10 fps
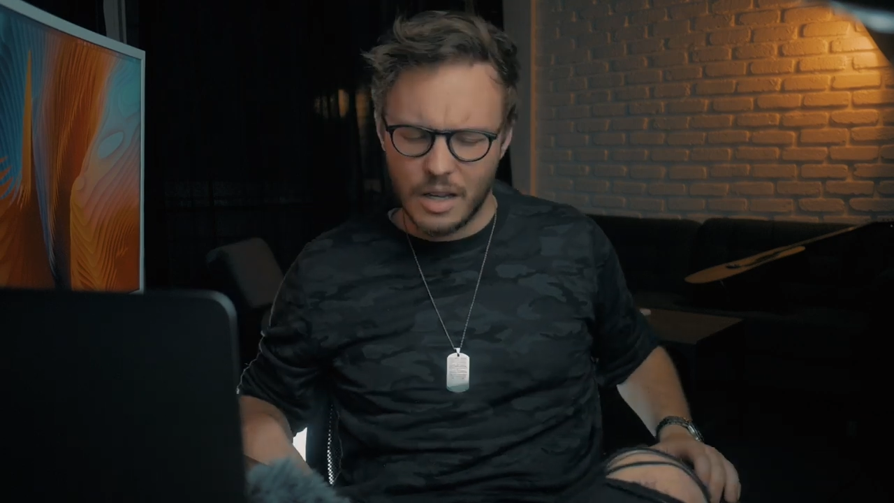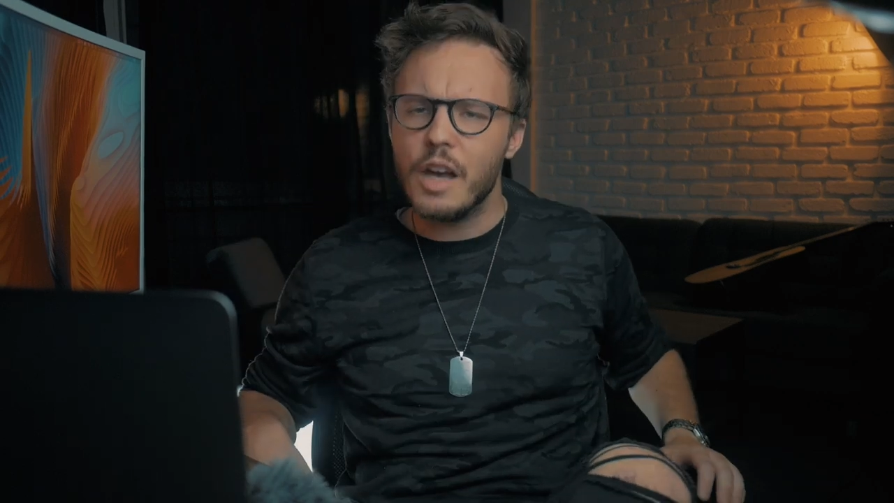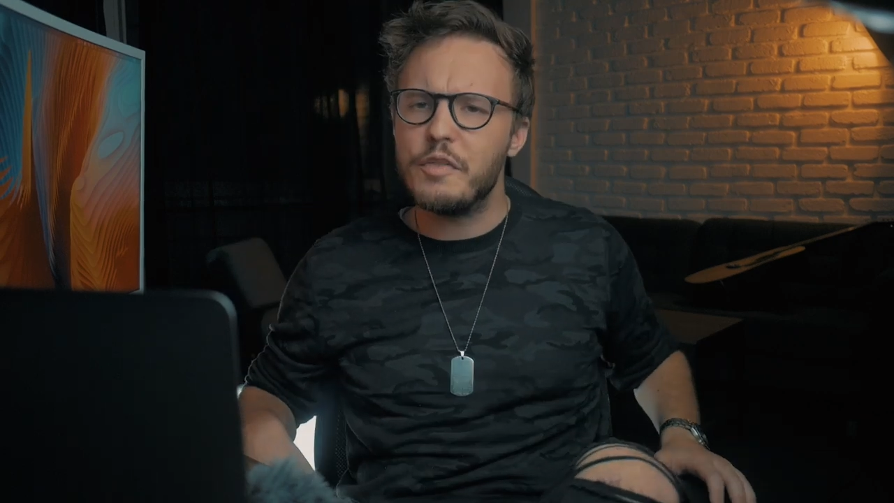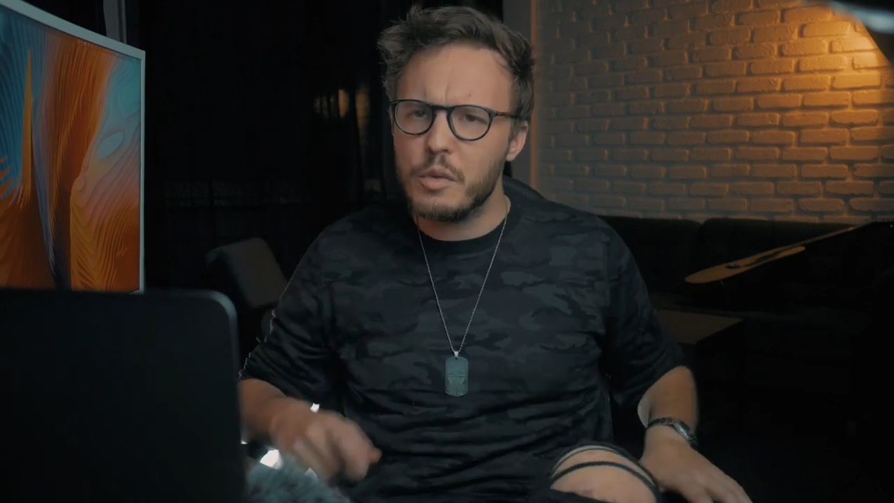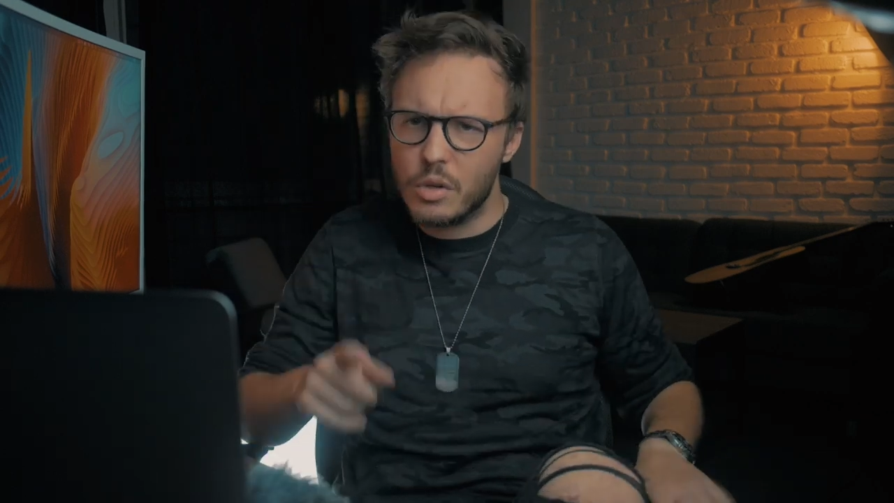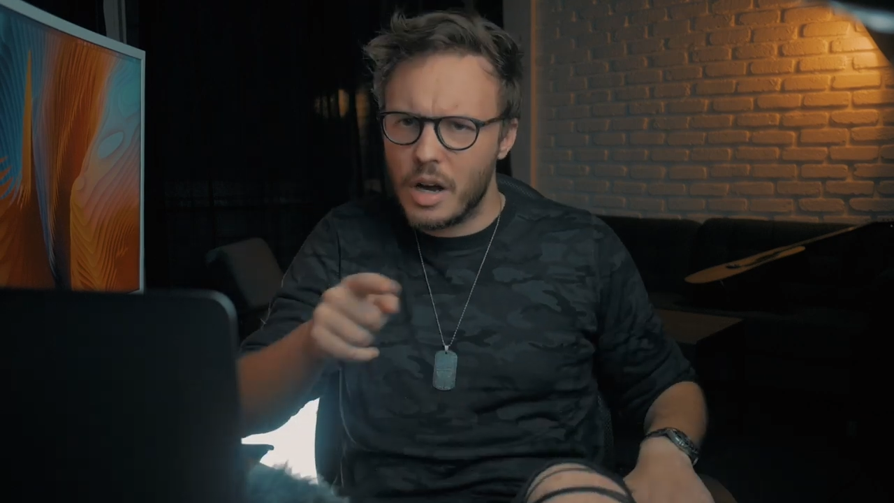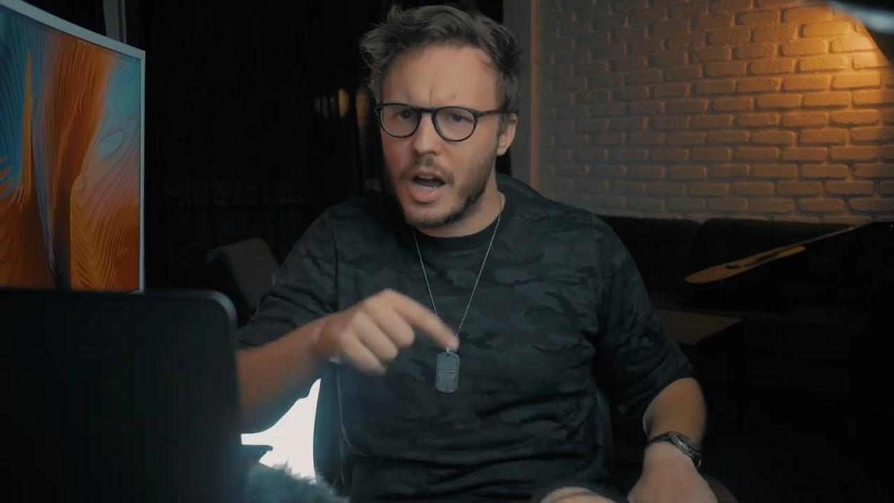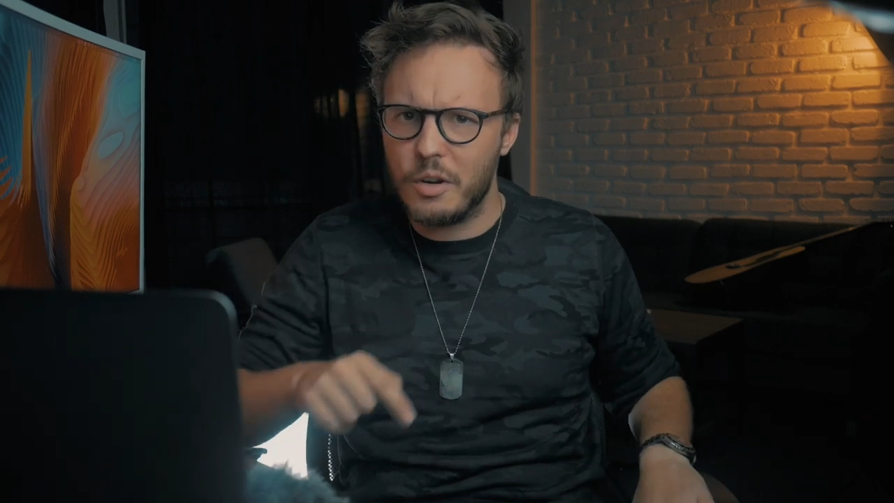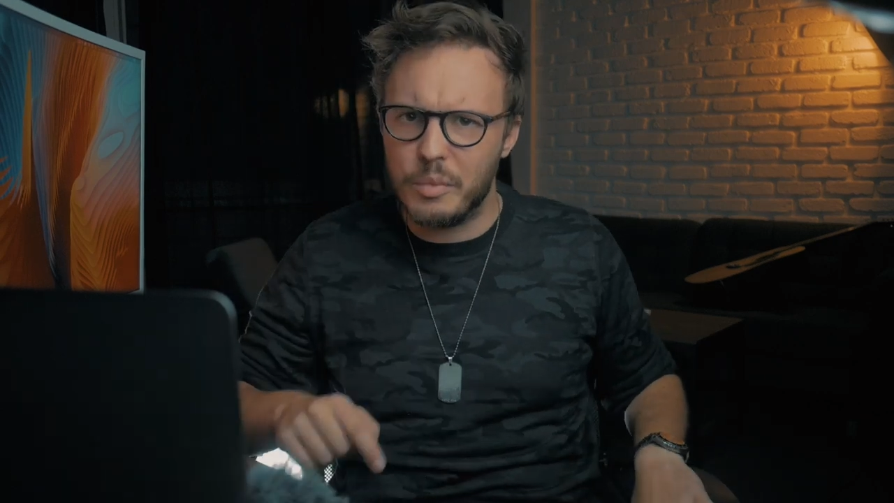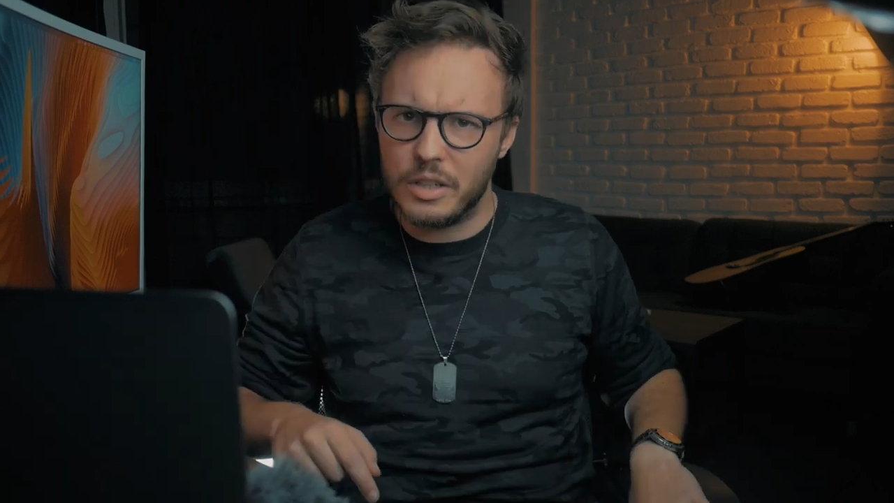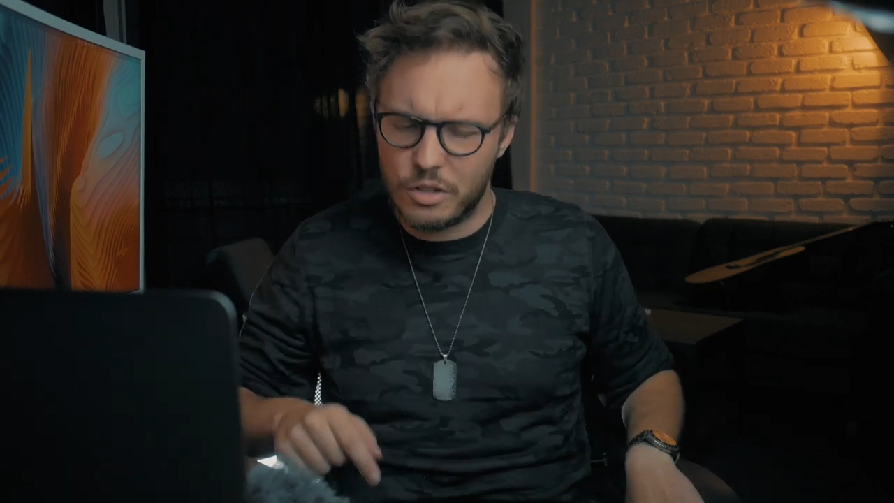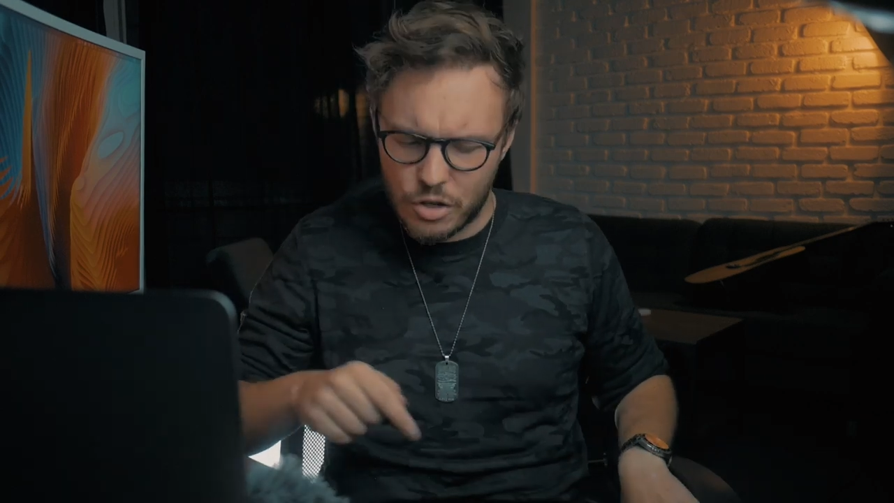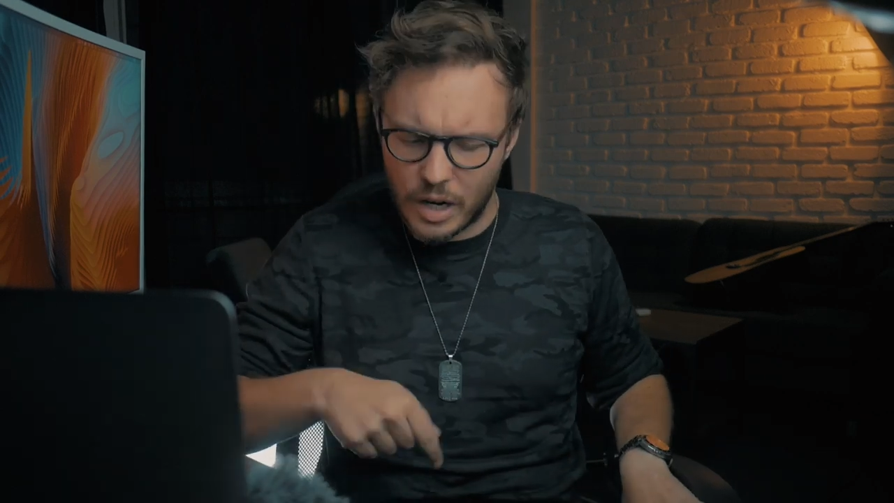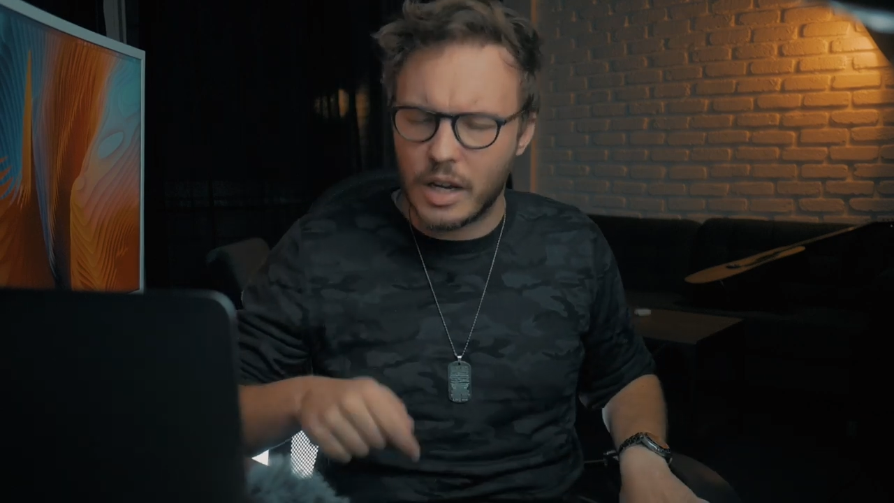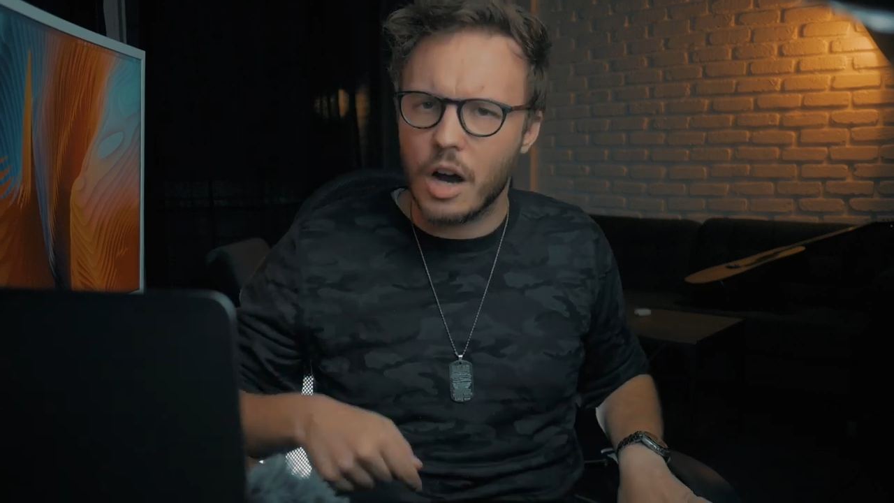If you want to hire me to
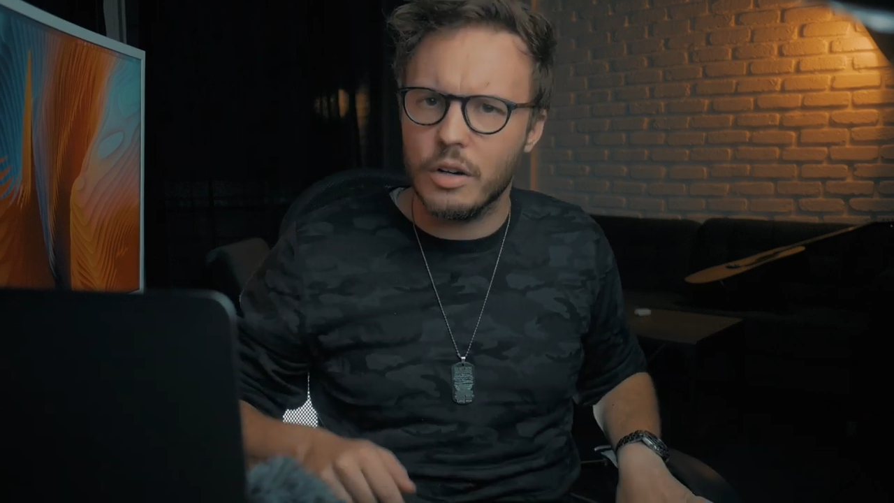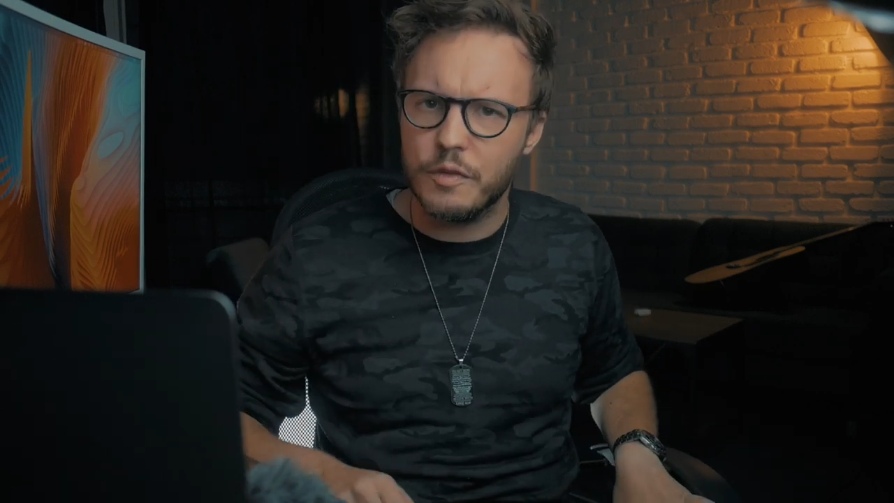check out